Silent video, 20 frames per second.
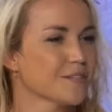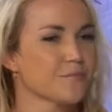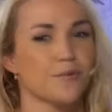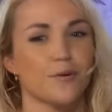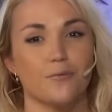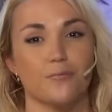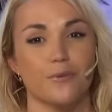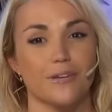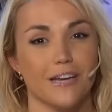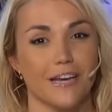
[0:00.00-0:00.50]

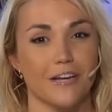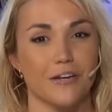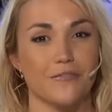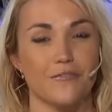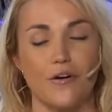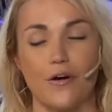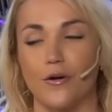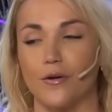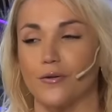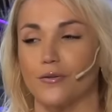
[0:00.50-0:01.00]
Well, we kind
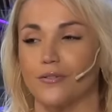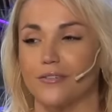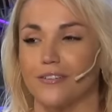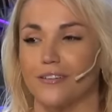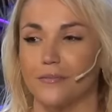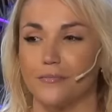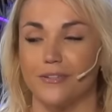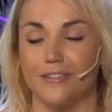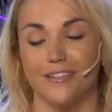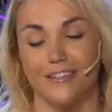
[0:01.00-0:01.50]
of all,
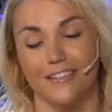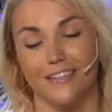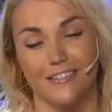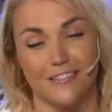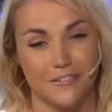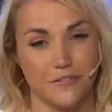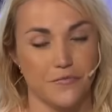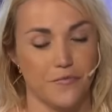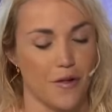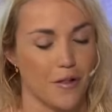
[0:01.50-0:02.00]
I mean, at
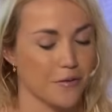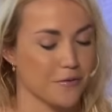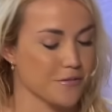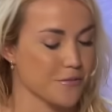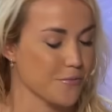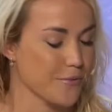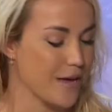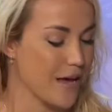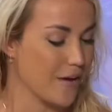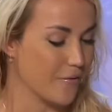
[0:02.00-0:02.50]
least the followers
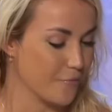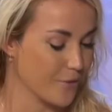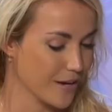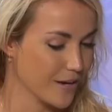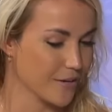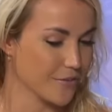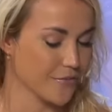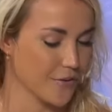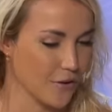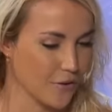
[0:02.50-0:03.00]
that we have, we
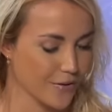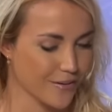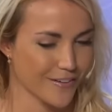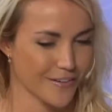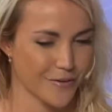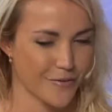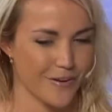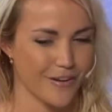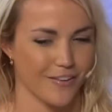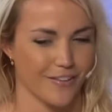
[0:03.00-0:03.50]
kind of all
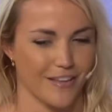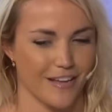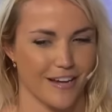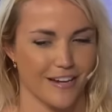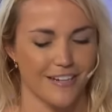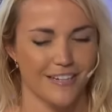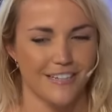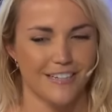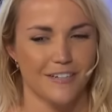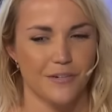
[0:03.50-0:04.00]
agree in
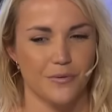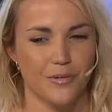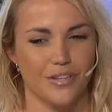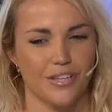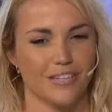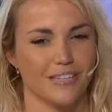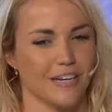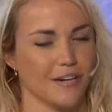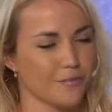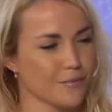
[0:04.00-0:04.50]
that.
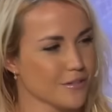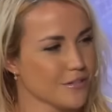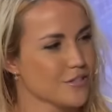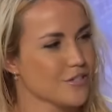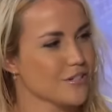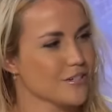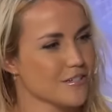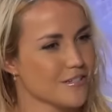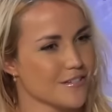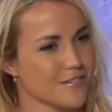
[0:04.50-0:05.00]
Nice. think that
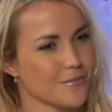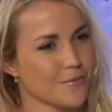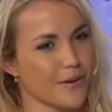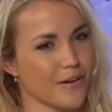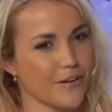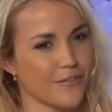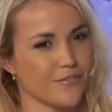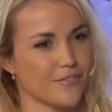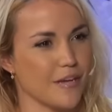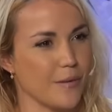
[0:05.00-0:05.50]
religion is in a
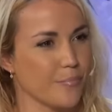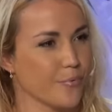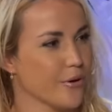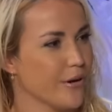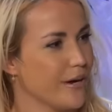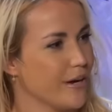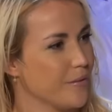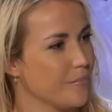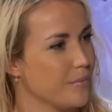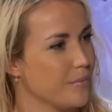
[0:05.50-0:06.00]
way of separating